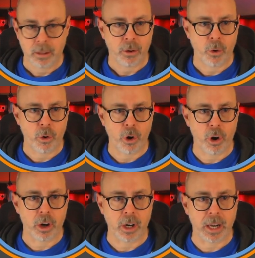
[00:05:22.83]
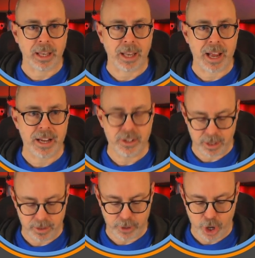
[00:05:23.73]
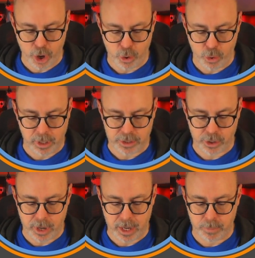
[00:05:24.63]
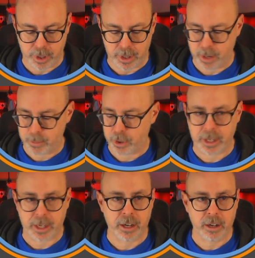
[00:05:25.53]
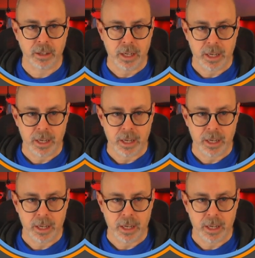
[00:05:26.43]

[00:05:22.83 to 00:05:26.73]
or lines of code, let's go ahead and put a number in here